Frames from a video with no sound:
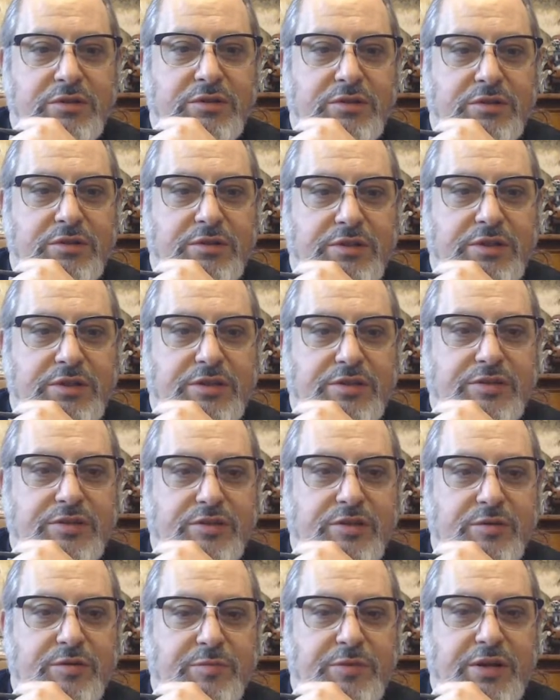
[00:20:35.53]
The
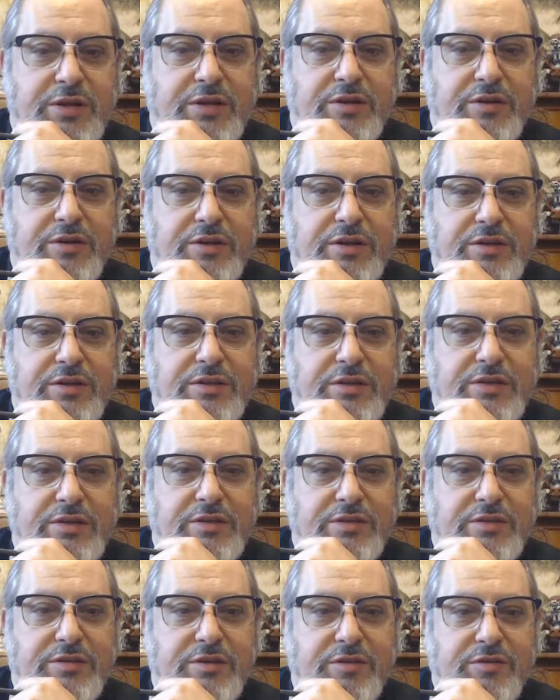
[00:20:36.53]
Exterminator, I think,
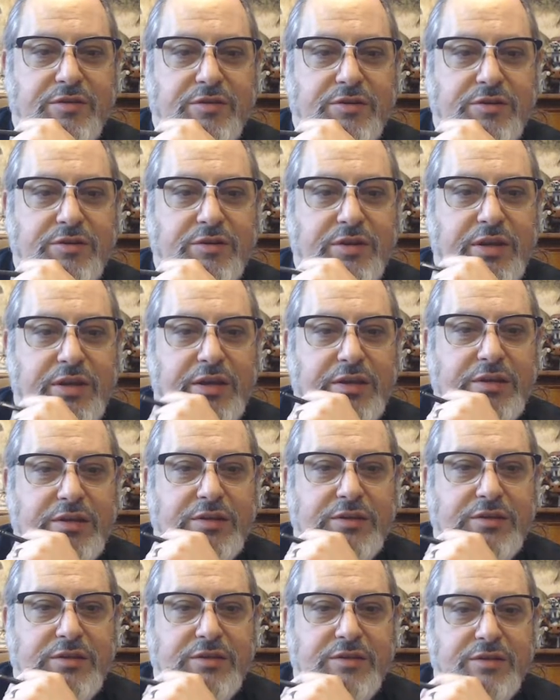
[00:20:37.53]
is the
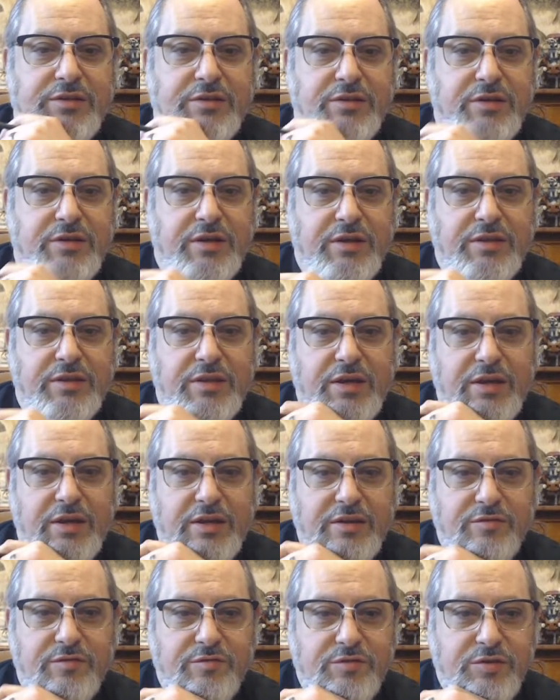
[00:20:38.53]
autocannons, and that
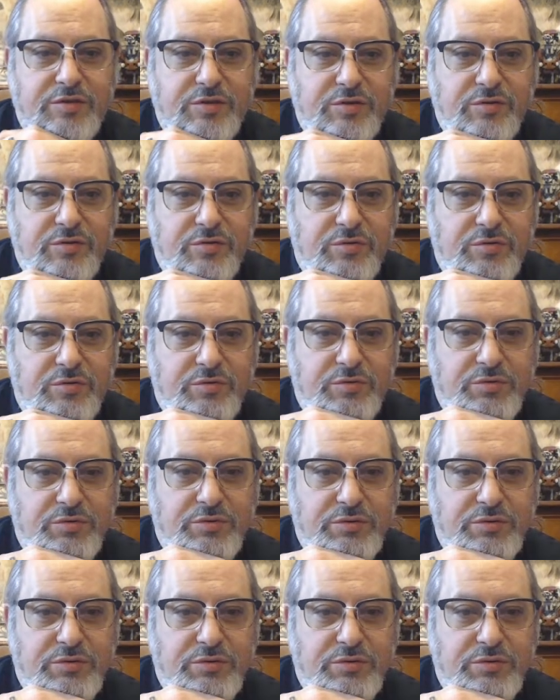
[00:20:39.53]
gives you...